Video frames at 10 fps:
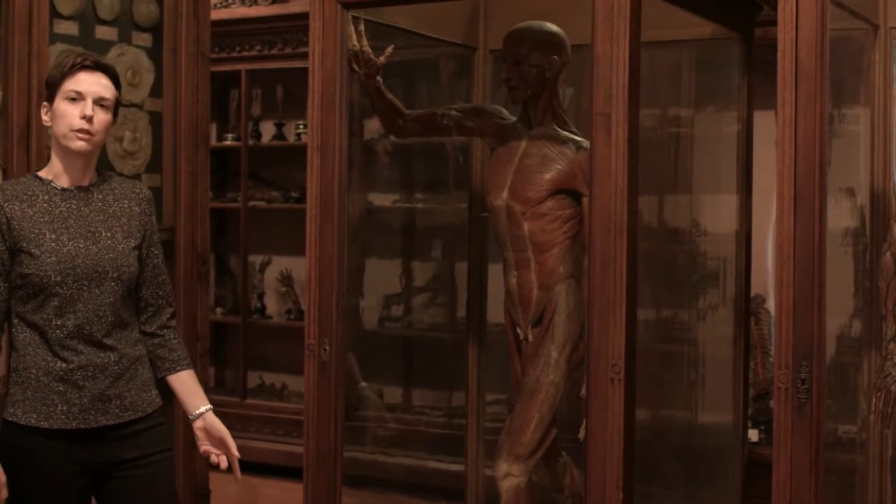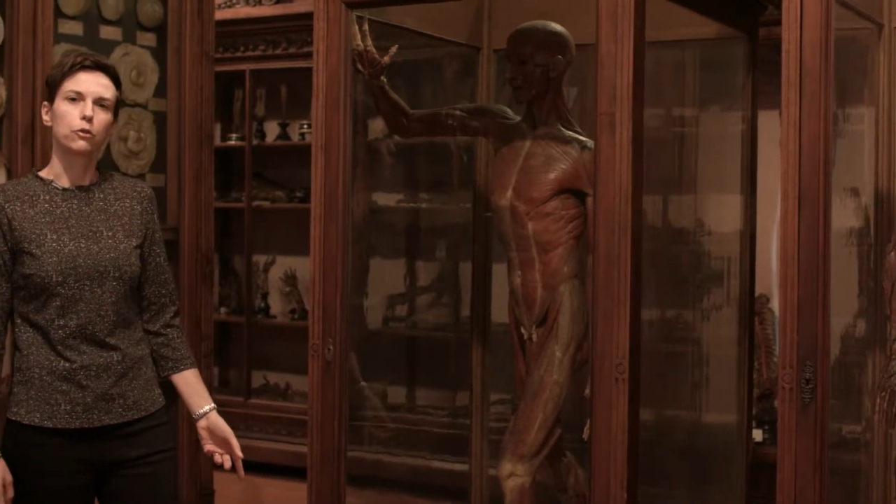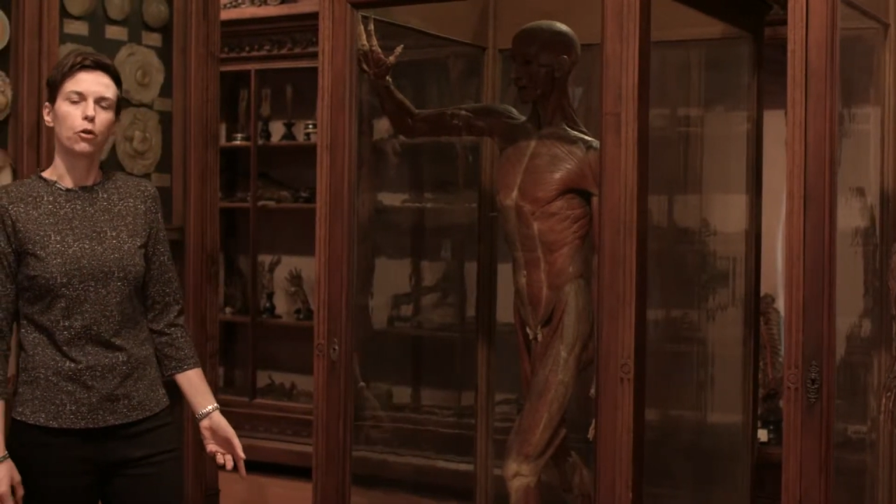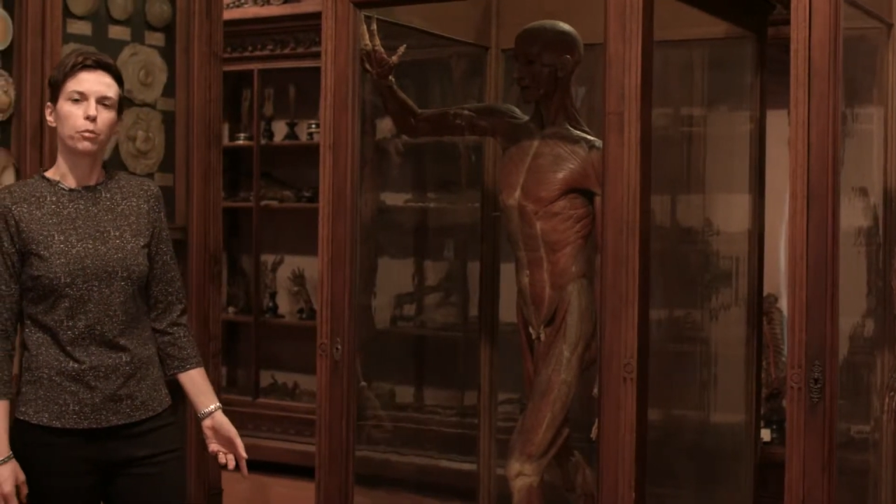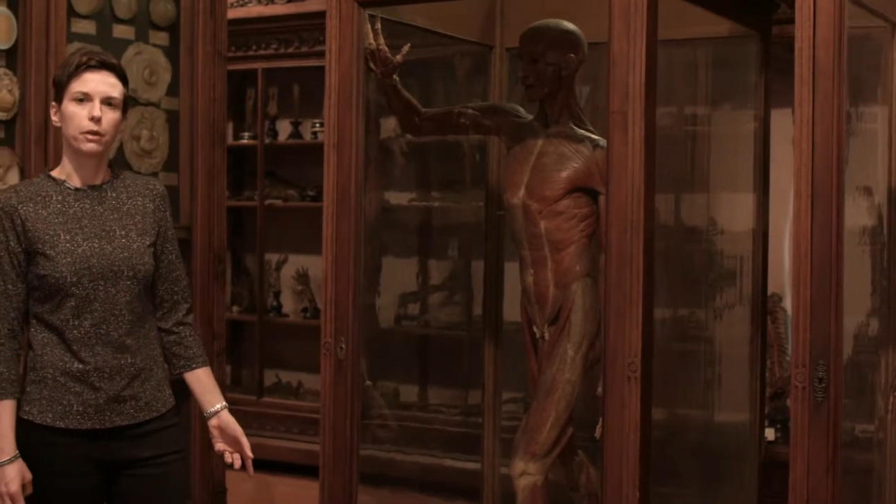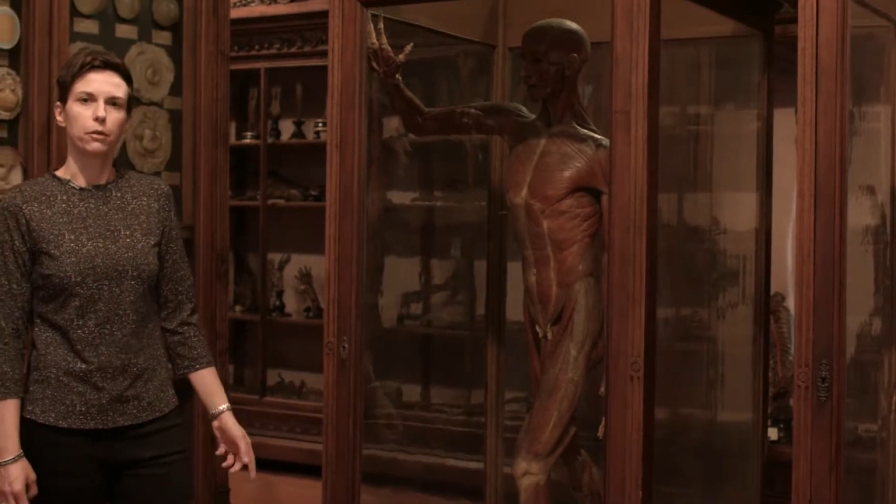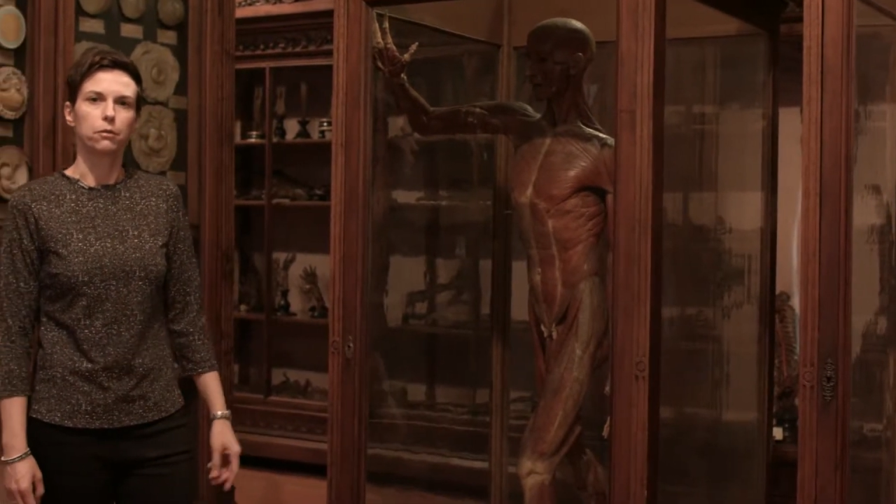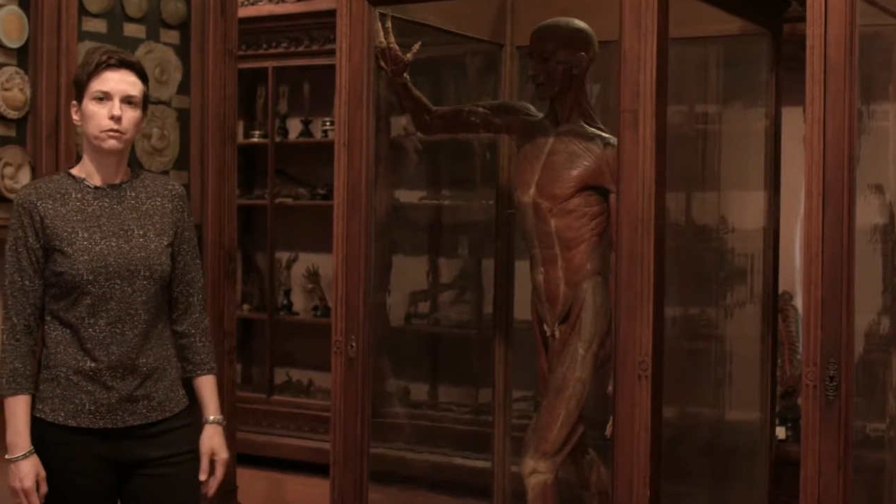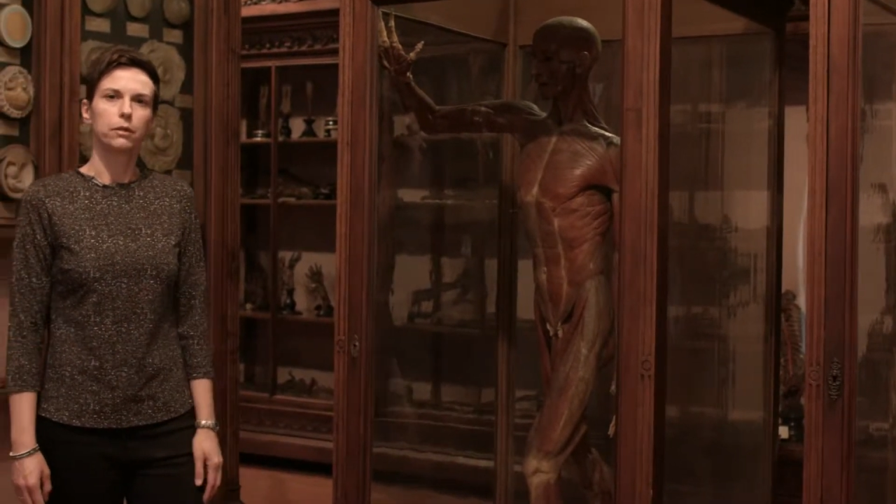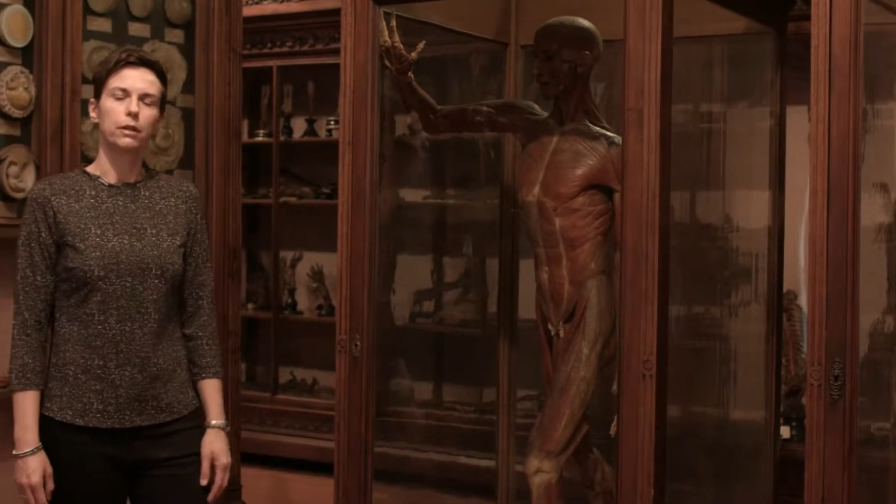the topic of
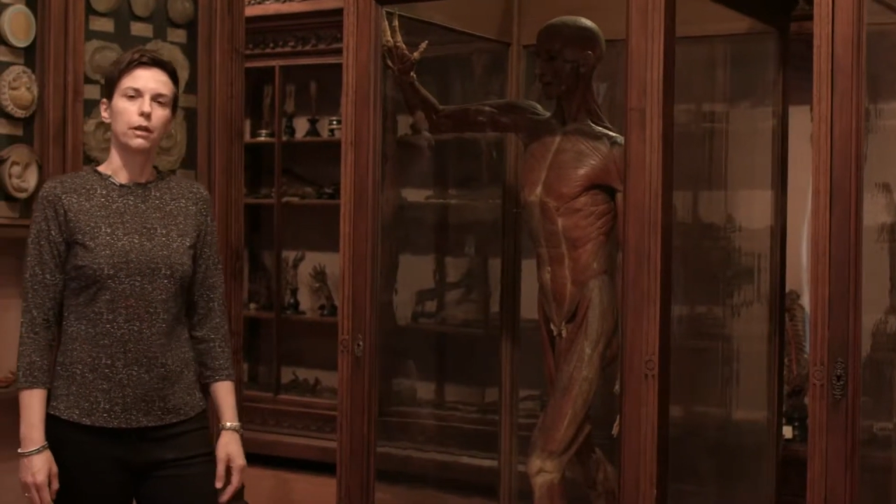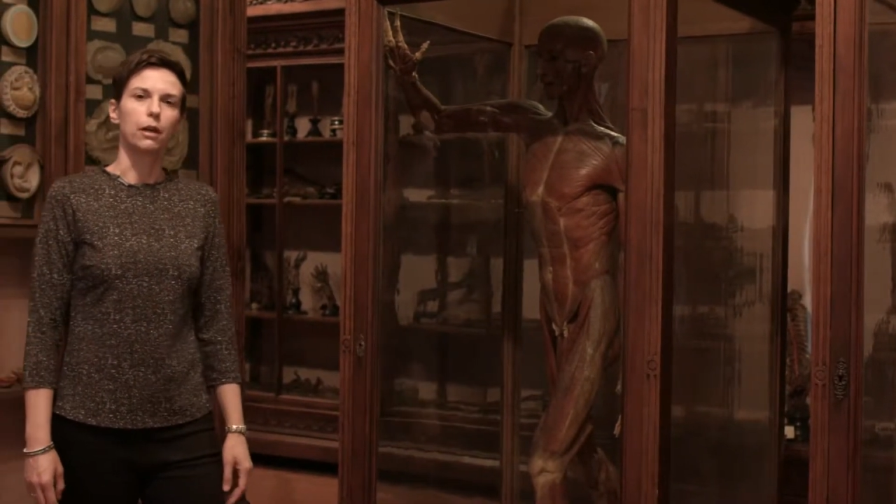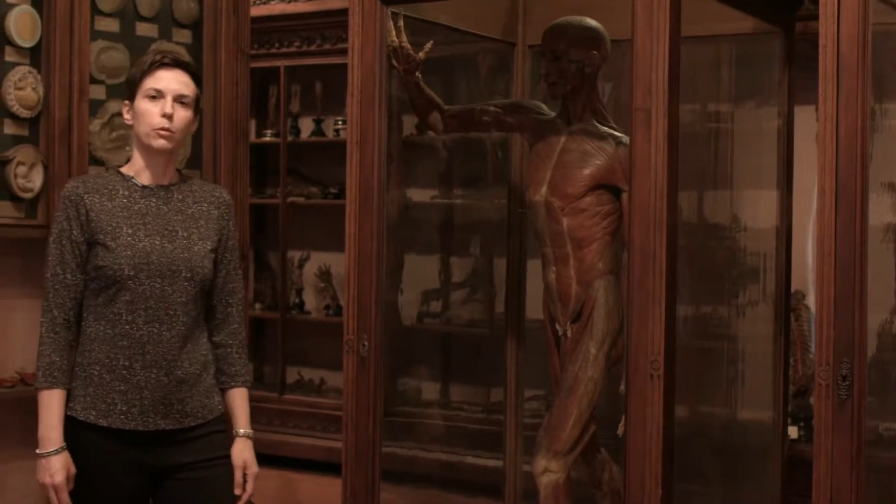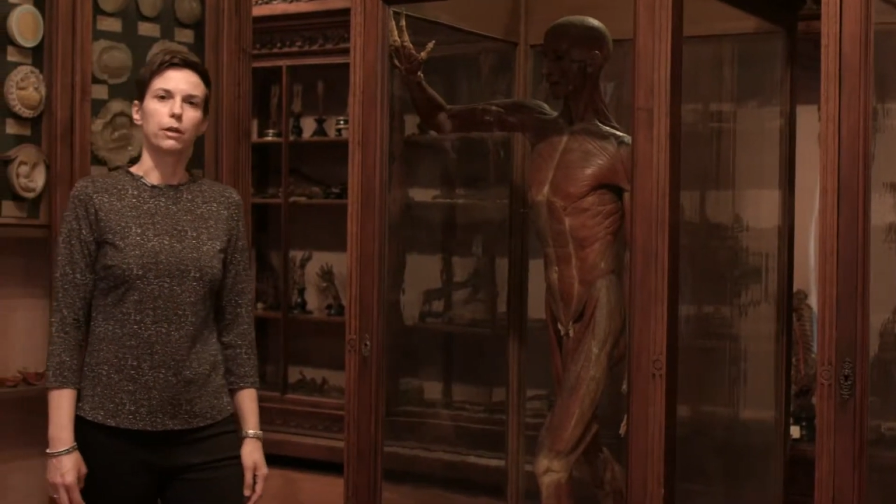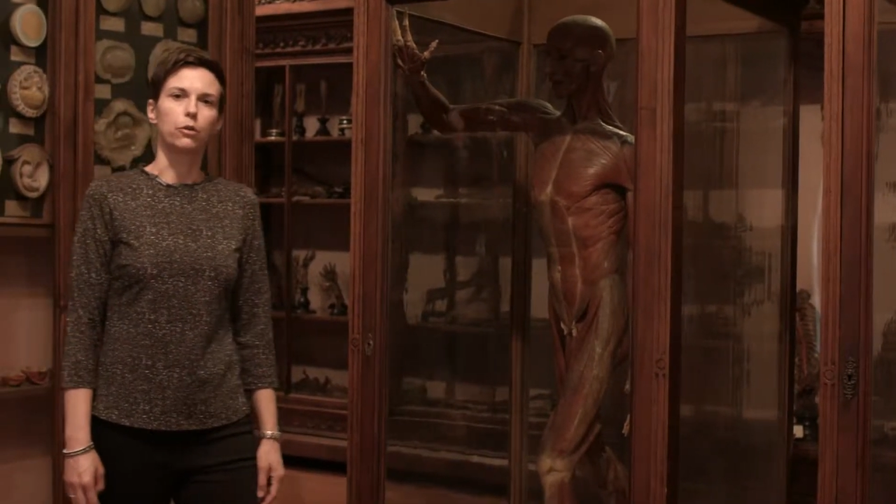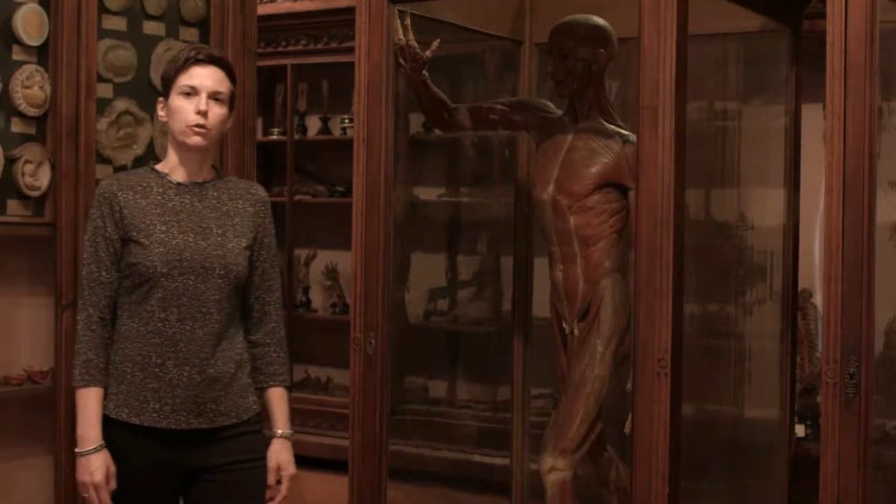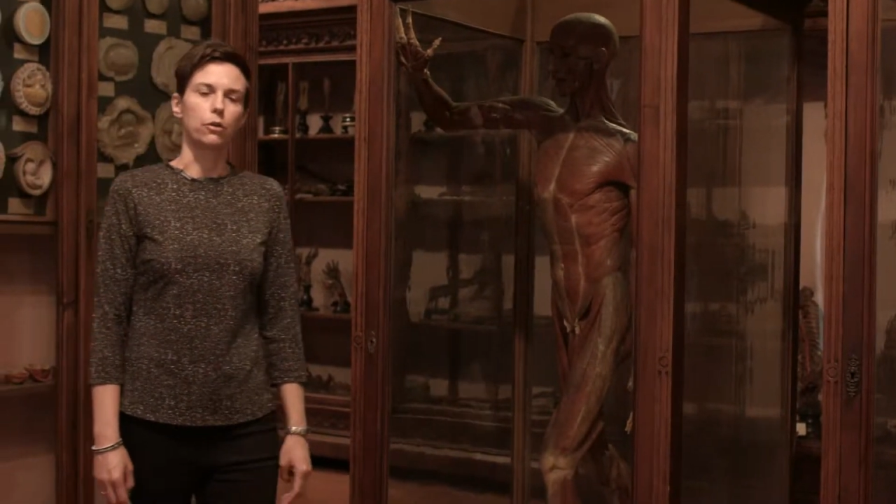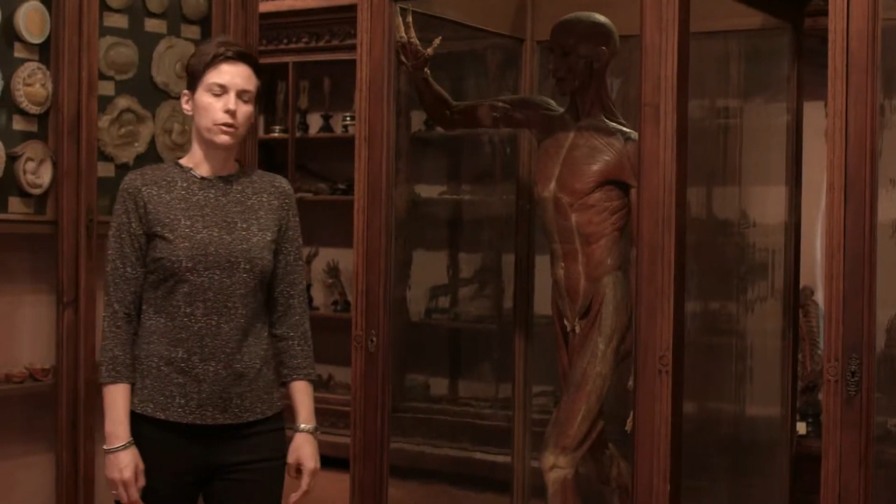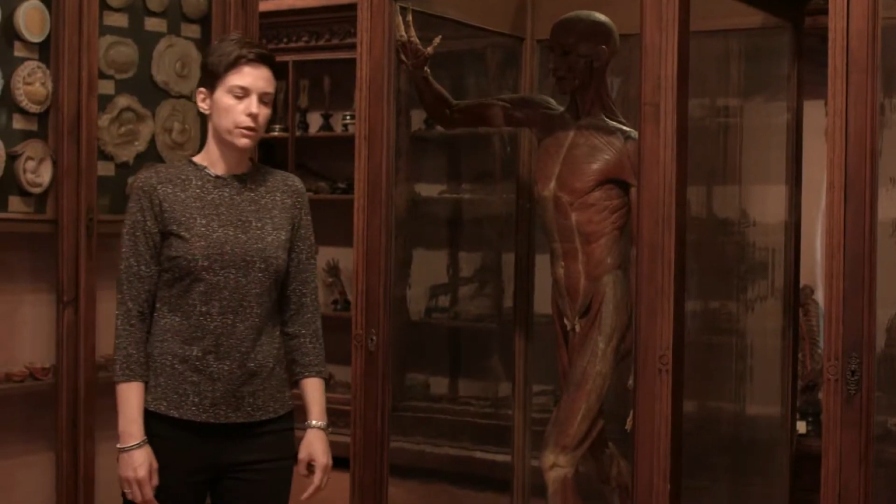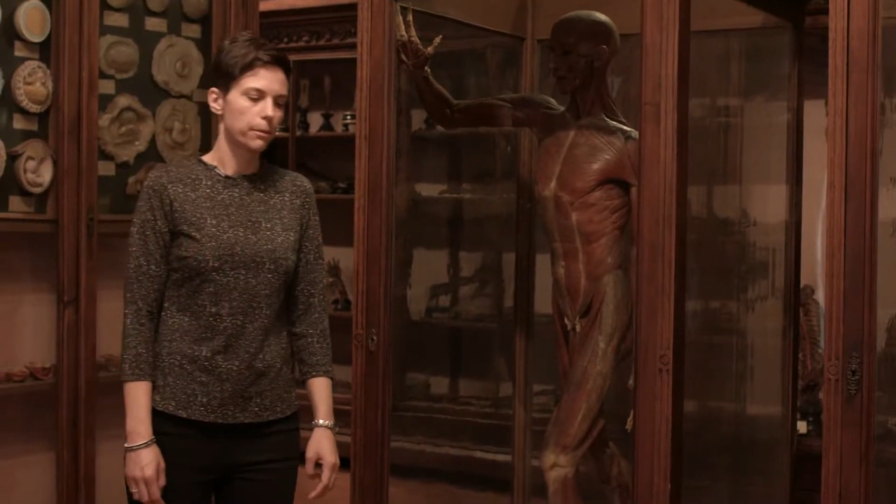our
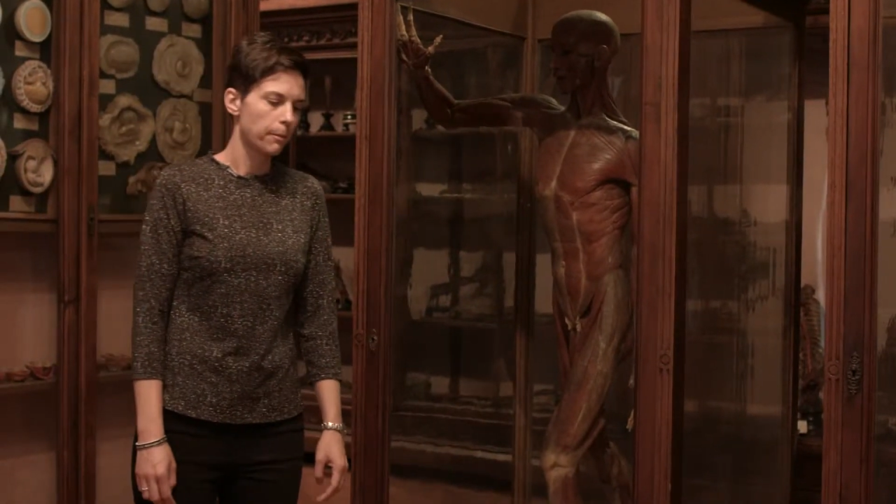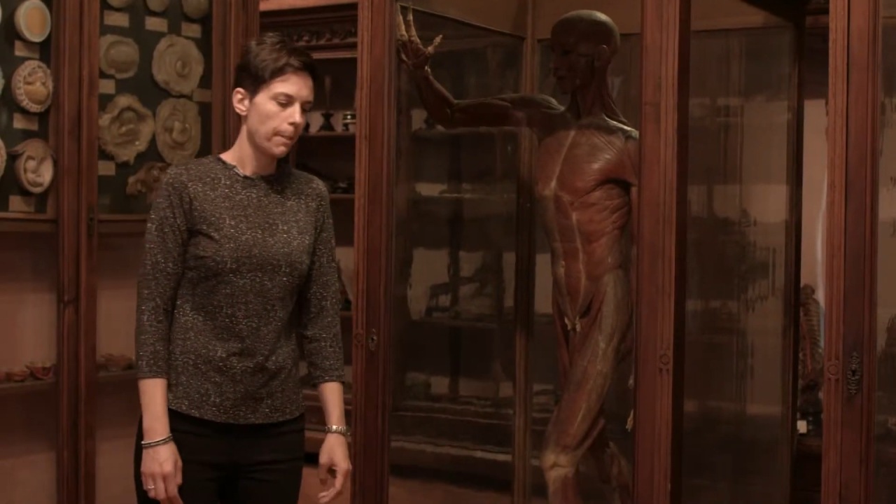course.